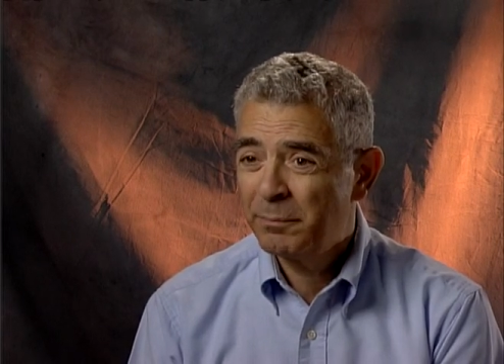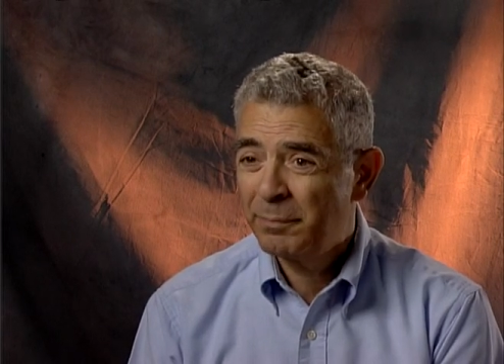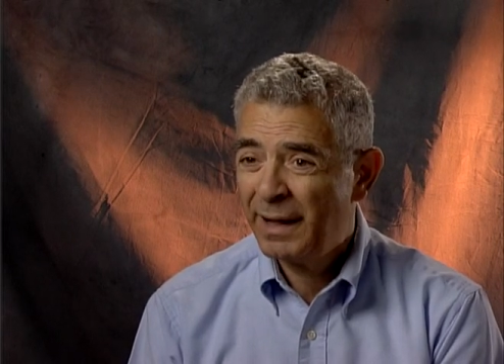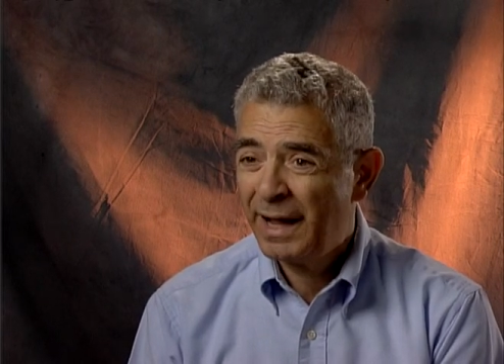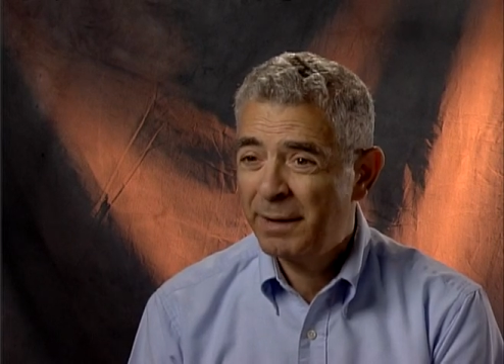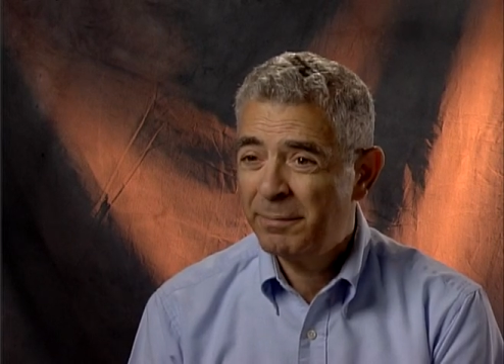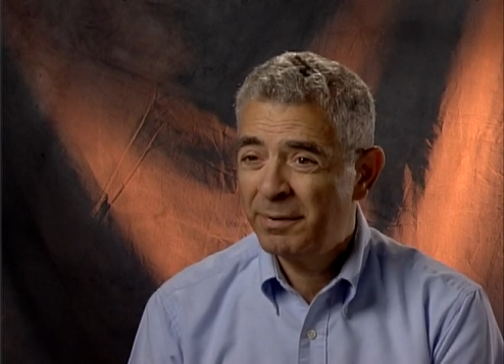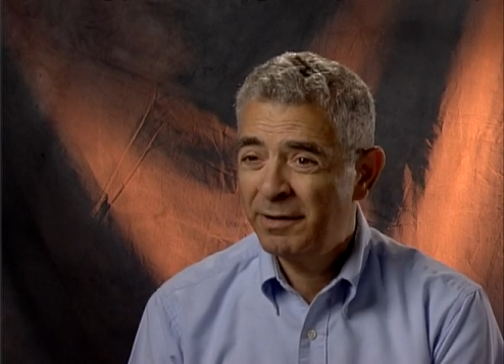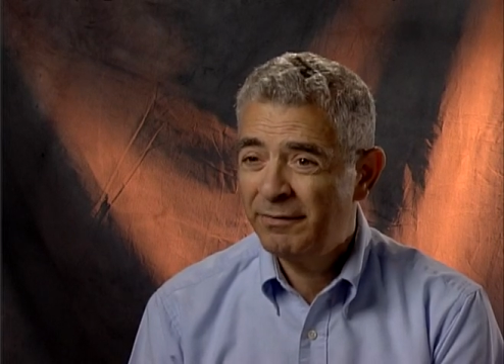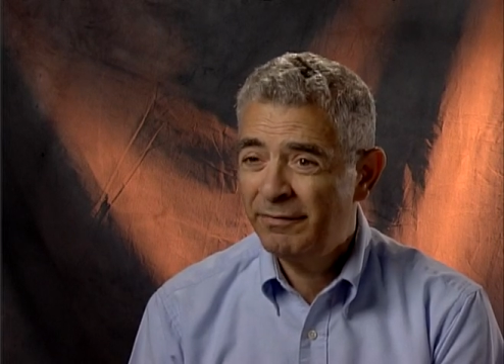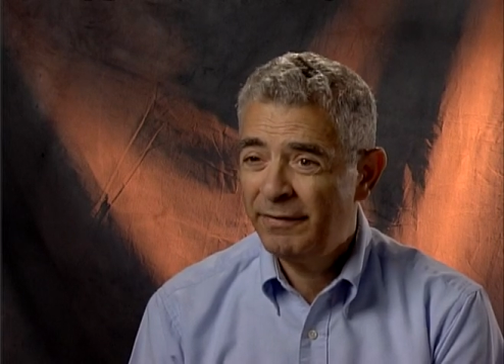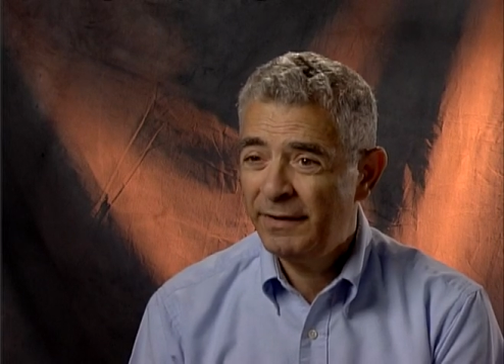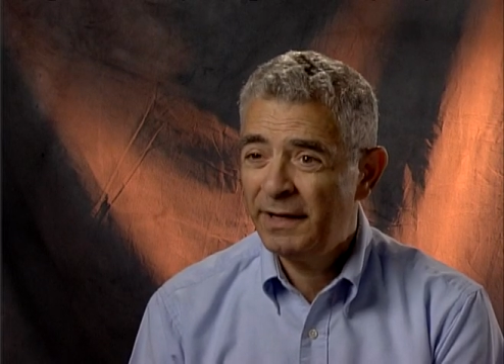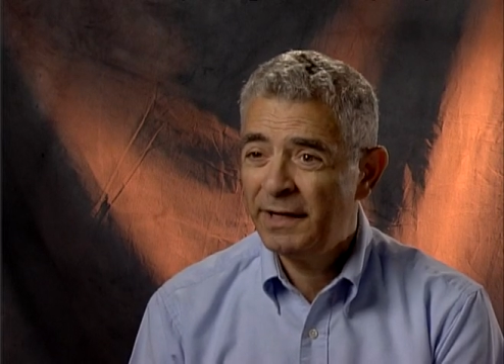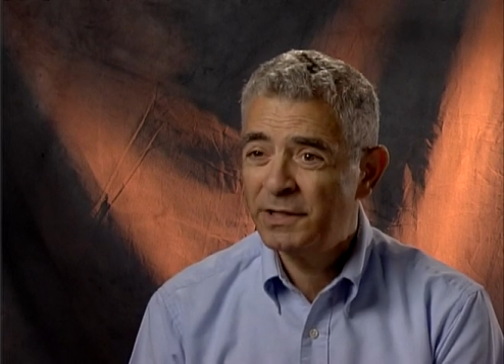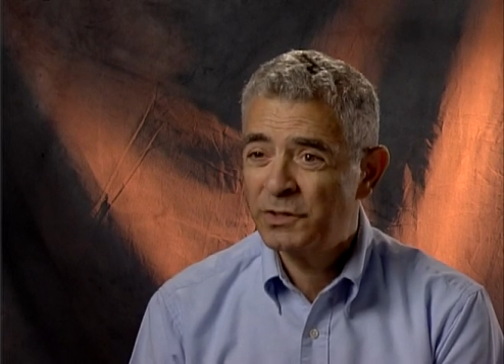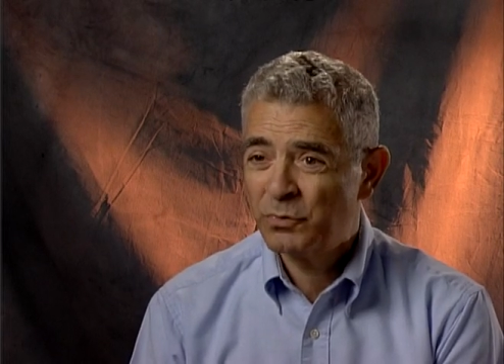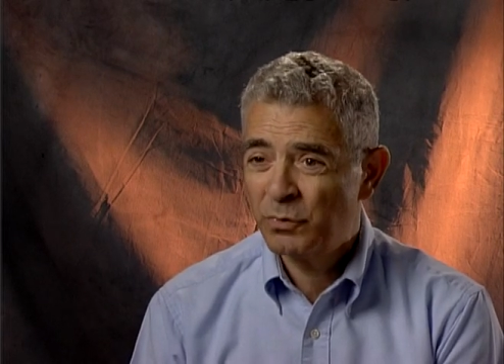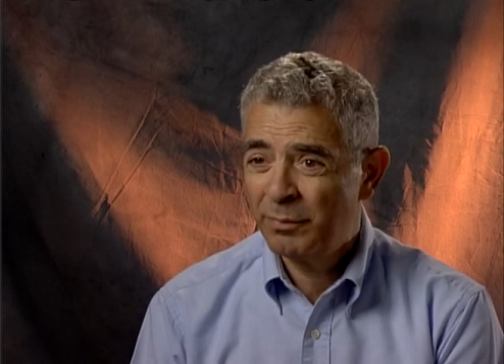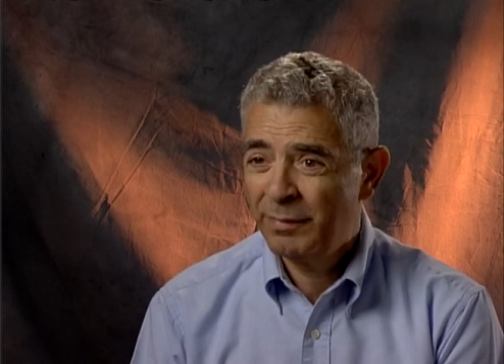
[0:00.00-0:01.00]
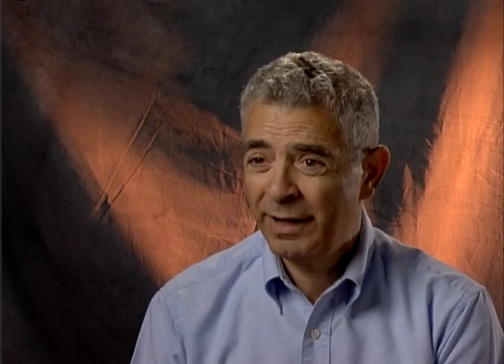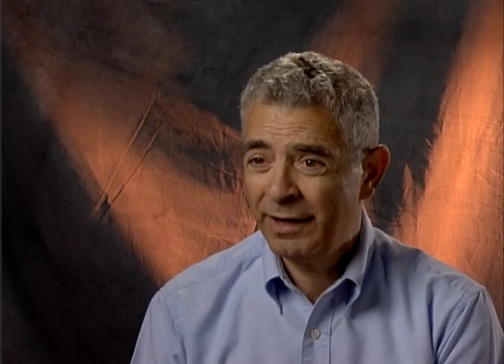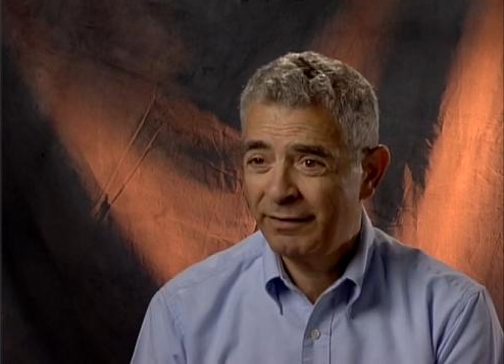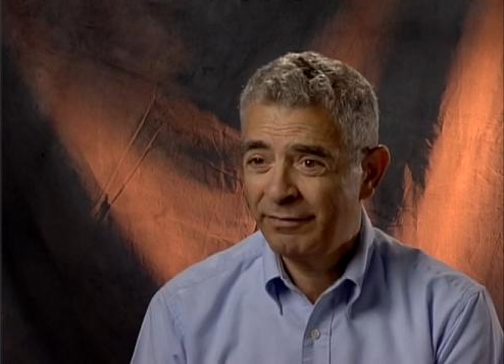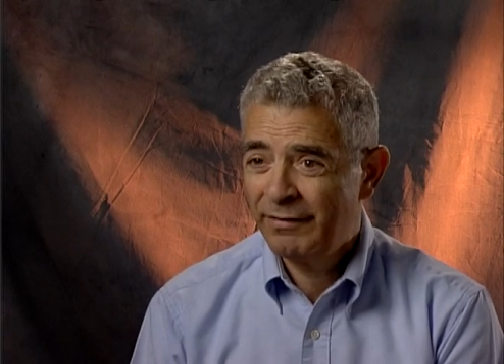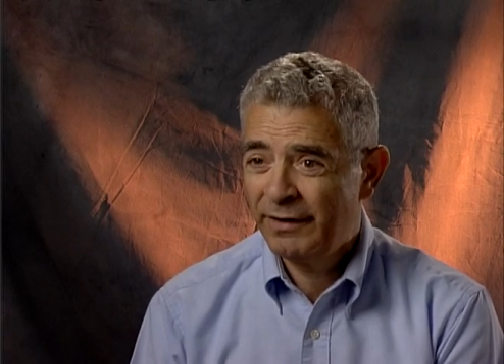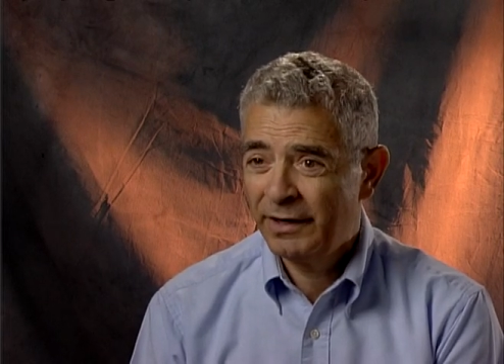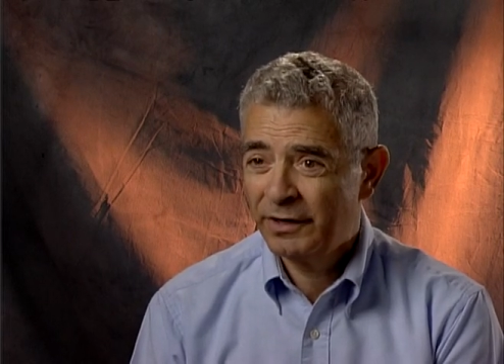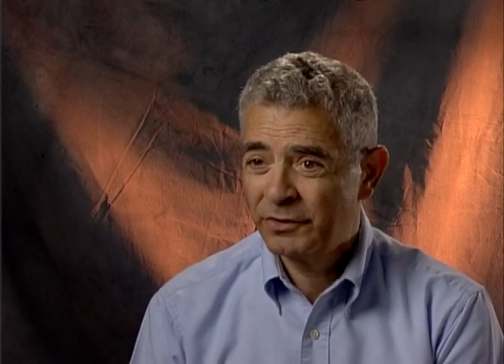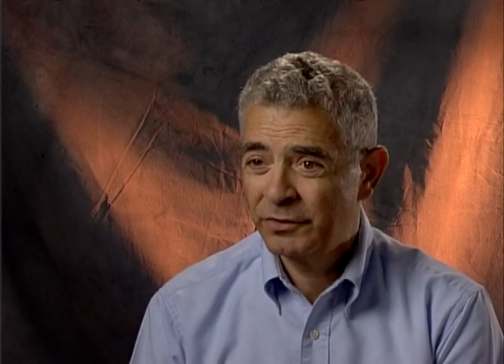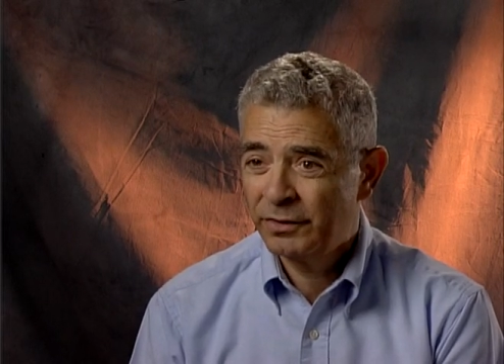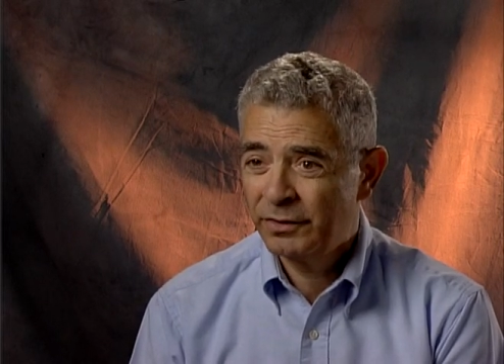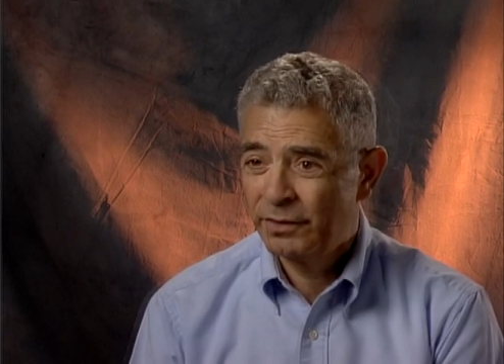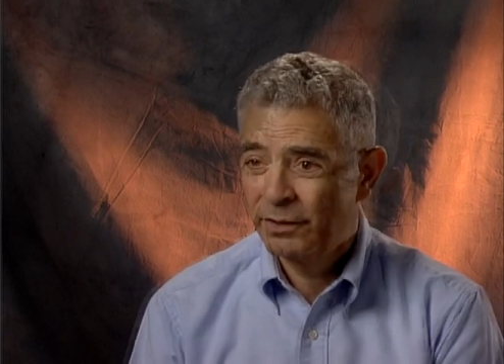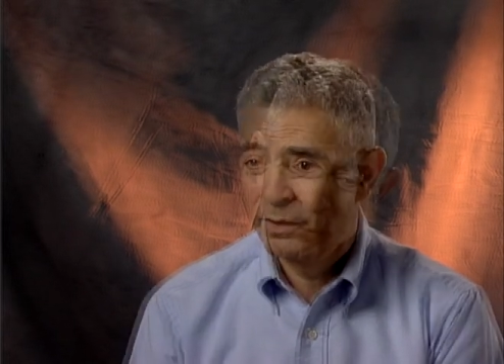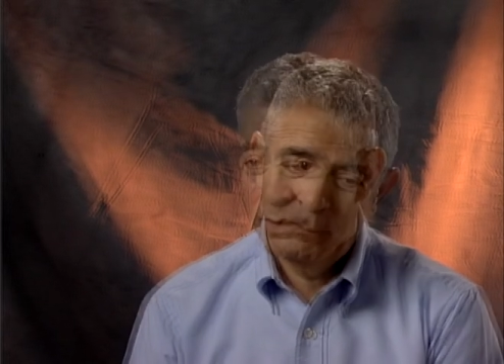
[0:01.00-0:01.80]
pipe and fittings were manufactured.